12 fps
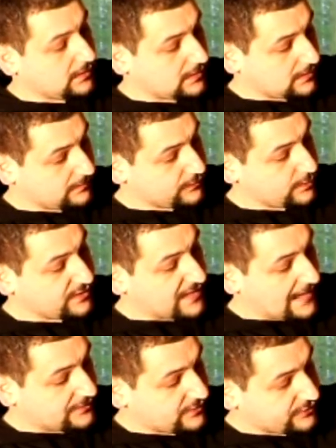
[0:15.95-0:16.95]
um, to
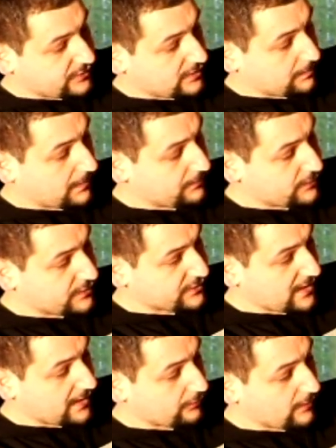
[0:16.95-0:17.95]
attach this to the
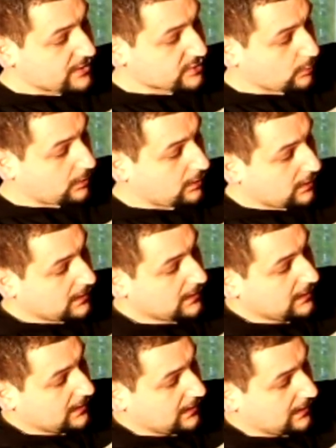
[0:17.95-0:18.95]

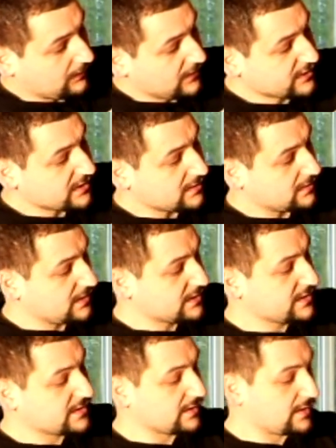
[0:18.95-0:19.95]
this is the
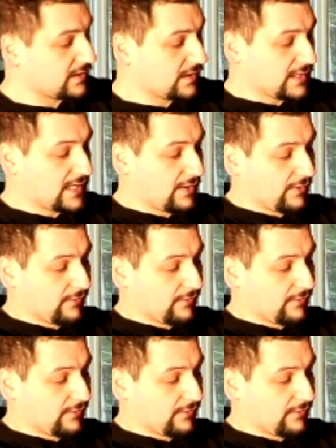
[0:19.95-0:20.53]
beginning of the